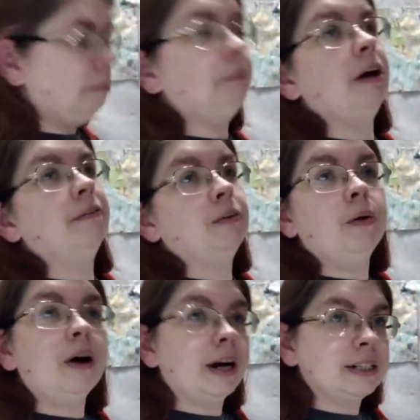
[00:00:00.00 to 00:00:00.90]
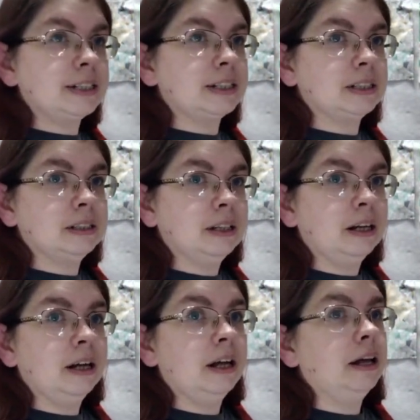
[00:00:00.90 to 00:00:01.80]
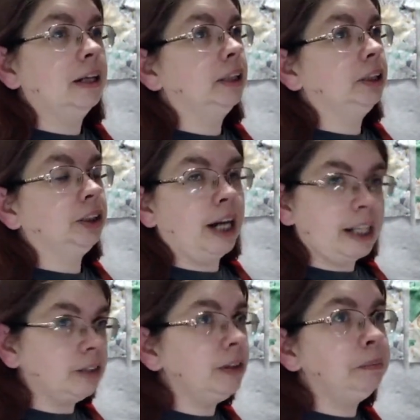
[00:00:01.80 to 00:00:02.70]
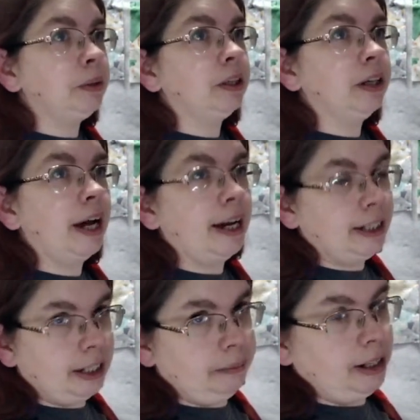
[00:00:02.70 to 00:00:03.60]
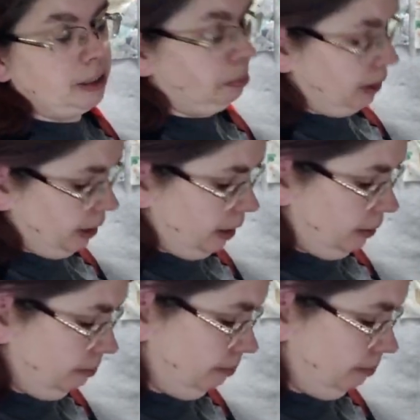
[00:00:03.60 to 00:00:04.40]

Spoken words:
But of course, Jack the Ripper had to come out to play.